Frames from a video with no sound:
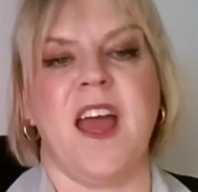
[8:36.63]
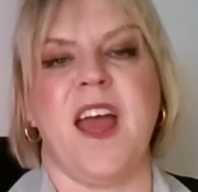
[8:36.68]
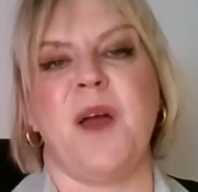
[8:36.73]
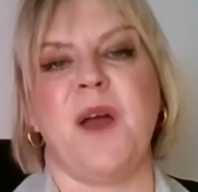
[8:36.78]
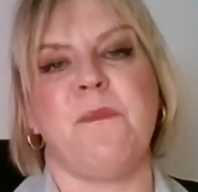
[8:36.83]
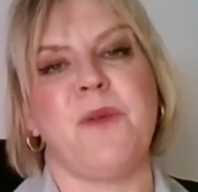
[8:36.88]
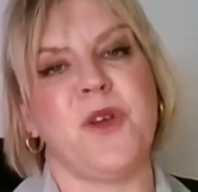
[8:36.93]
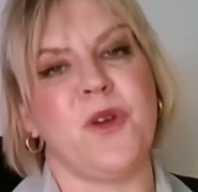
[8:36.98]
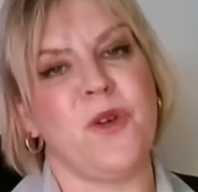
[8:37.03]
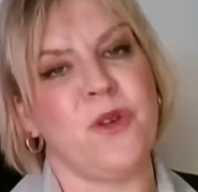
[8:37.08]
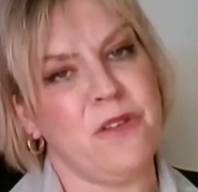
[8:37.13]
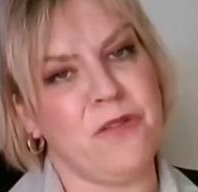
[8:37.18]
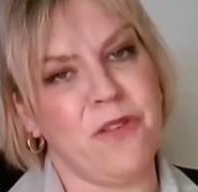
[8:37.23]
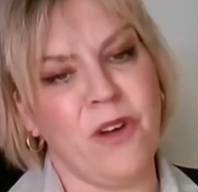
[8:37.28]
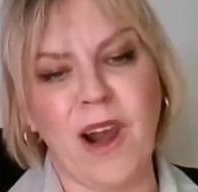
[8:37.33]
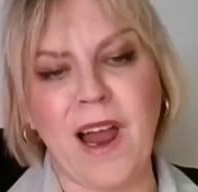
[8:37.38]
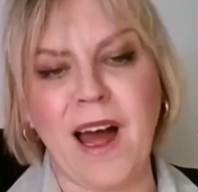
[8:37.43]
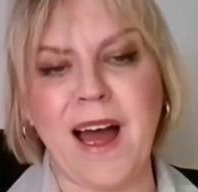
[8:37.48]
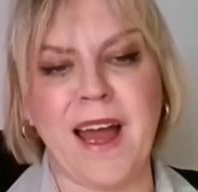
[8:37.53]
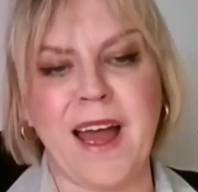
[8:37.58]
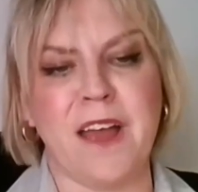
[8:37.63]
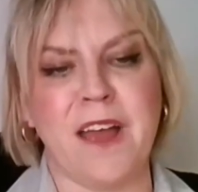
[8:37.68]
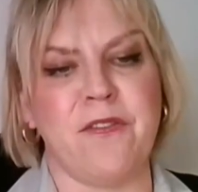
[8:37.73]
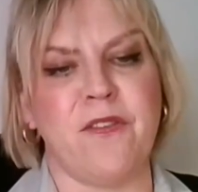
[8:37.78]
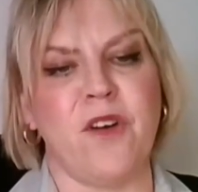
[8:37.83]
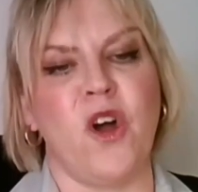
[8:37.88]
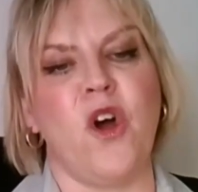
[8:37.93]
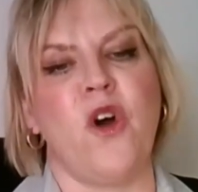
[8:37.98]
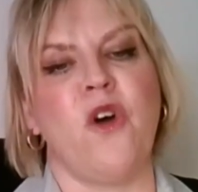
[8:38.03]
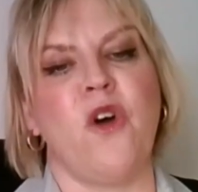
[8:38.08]
a beautiful life
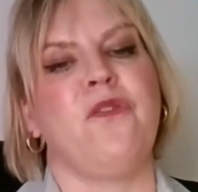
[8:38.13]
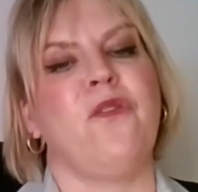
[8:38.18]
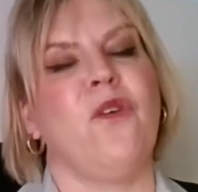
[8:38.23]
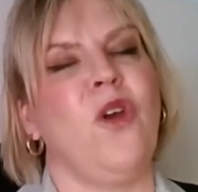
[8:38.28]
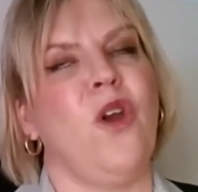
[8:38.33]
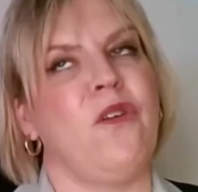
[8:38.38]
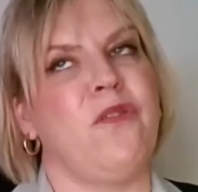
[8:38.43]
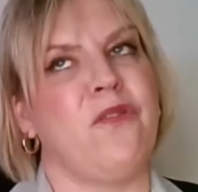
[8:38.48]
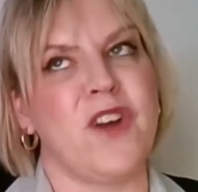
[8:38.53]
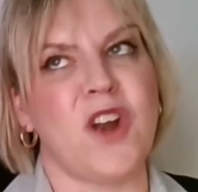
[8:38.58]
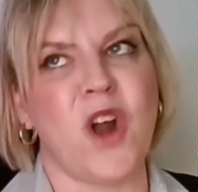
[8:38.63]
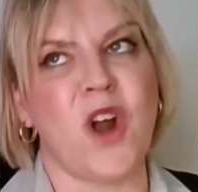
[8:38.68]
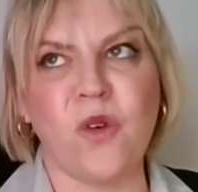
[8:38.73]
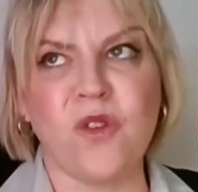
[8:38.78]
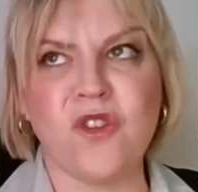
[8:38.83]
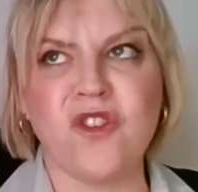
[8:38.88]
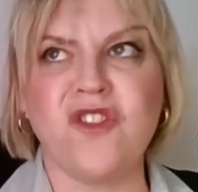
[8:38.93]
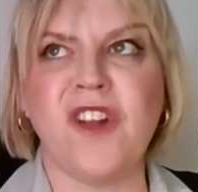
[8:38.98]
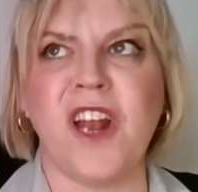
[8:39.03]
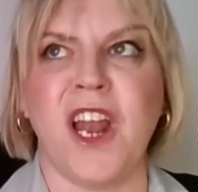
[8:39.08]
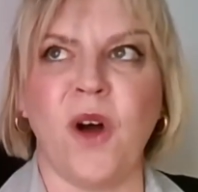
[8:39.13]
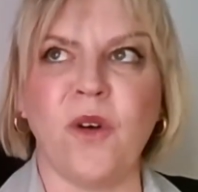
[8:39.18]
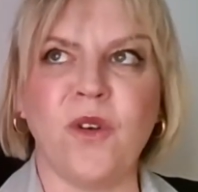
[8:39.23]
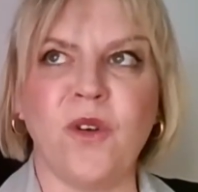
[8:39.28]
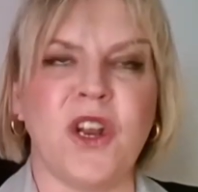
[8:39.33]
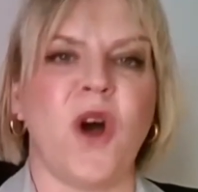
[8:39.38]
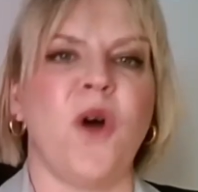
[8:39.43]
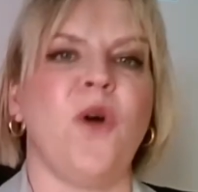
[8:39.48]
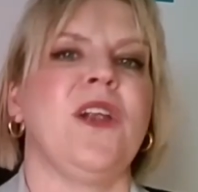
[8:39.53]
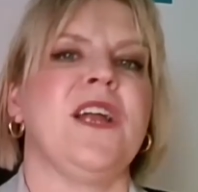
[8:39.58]
full of
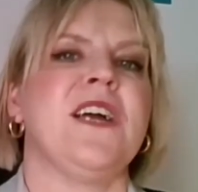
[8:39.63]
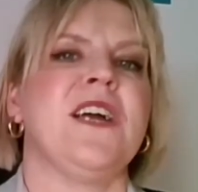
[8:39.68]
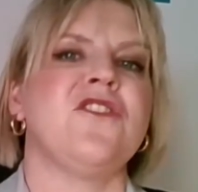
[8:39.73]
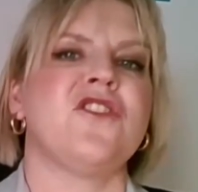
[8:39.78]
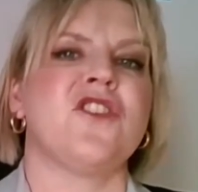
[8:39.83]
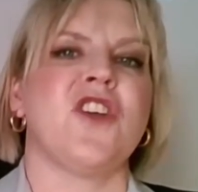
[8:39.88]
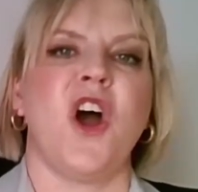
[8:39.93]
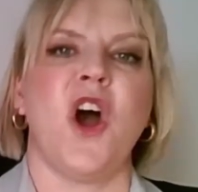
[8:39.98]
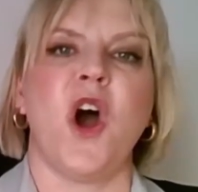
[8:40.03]
knowledge,